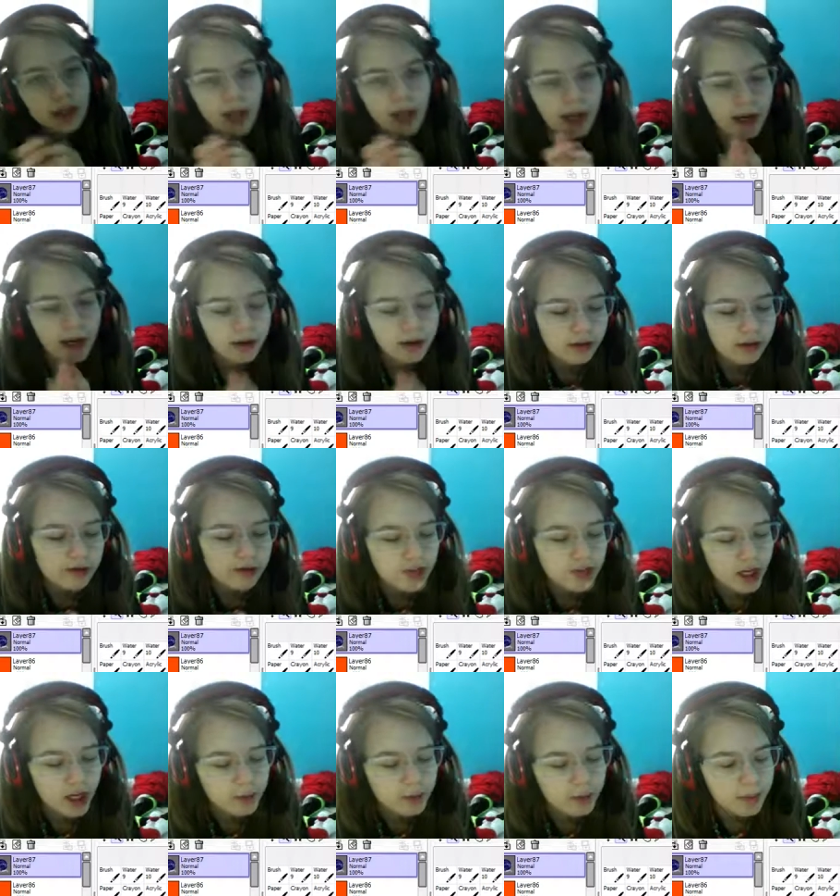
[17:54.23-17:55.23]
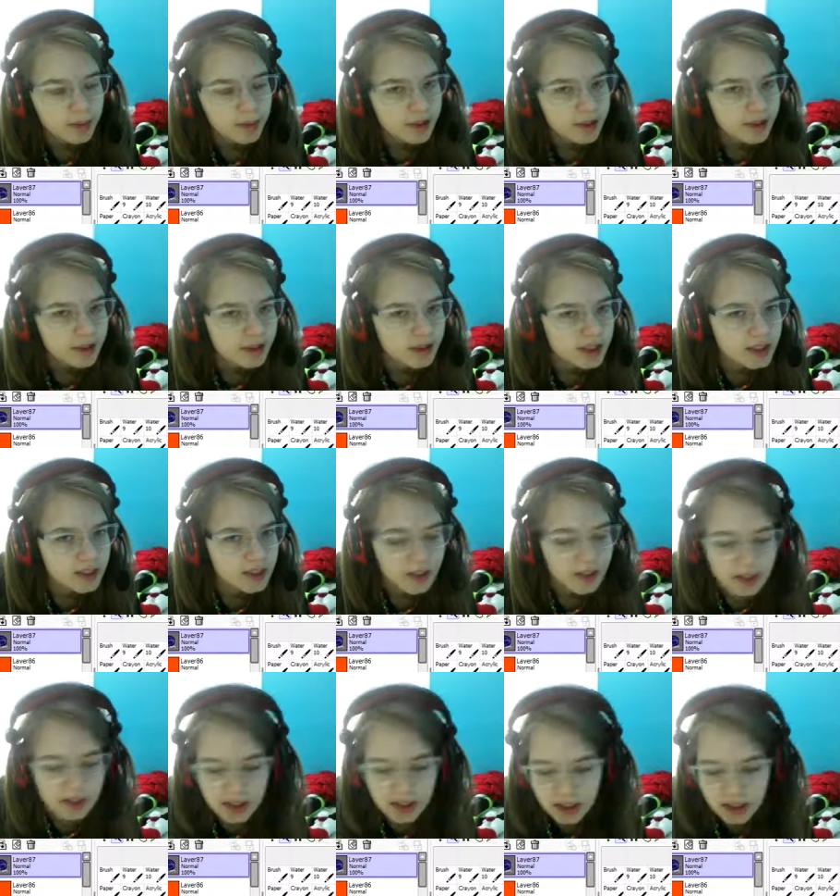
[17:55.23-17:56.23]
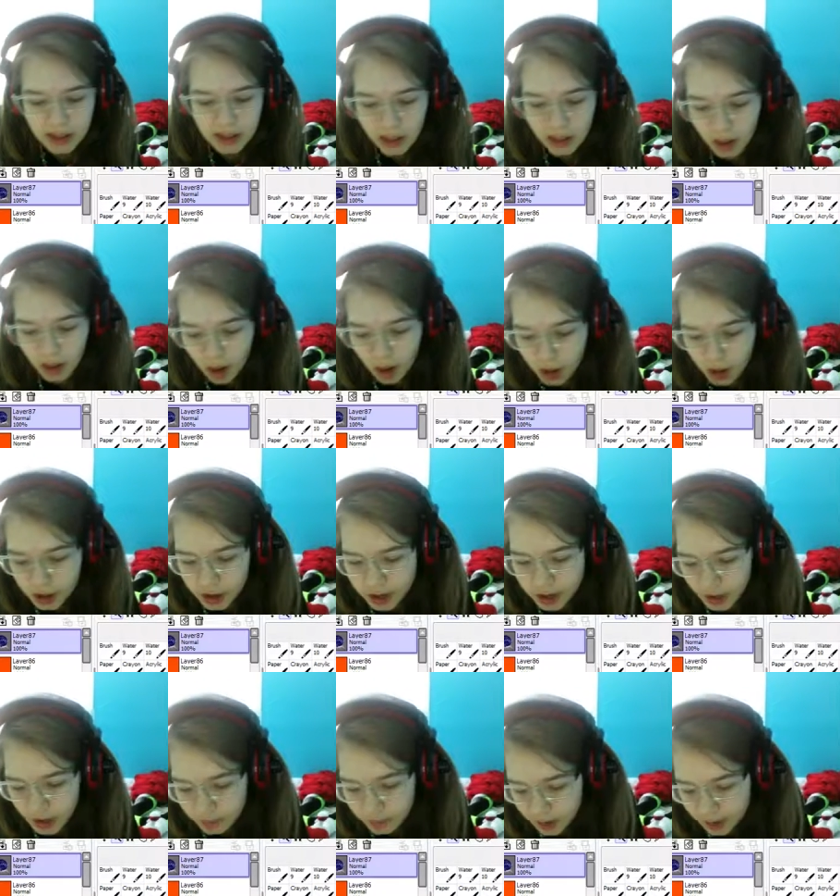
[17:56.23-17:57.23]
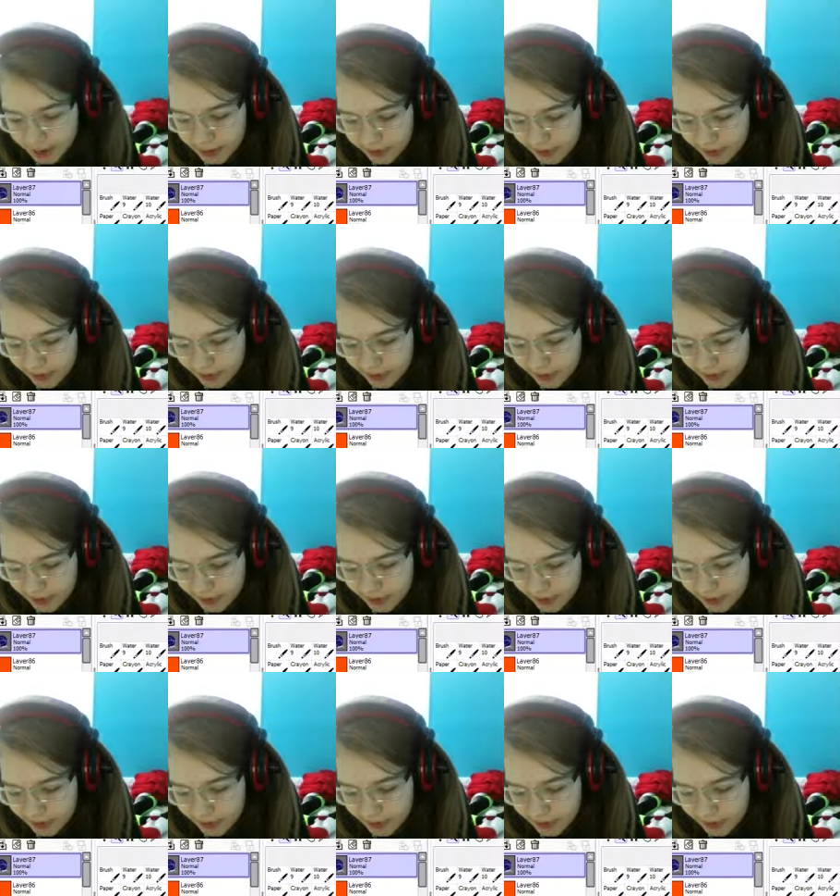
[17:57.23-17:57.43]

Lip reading: era of shattered memories is basically our time right now,